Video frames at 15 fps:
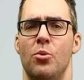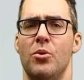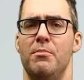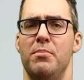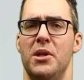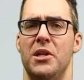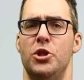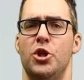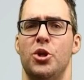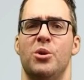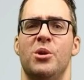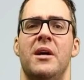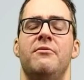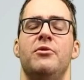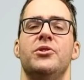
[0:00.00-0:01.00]
lower blood
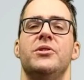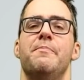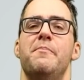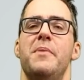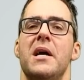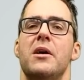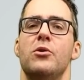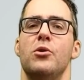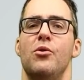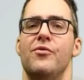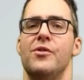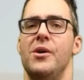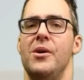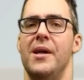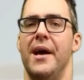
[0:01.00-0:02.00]
sugar levels, better
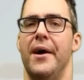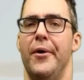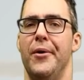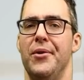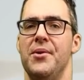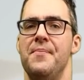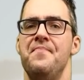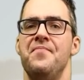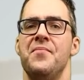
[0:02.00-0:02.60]
overall health.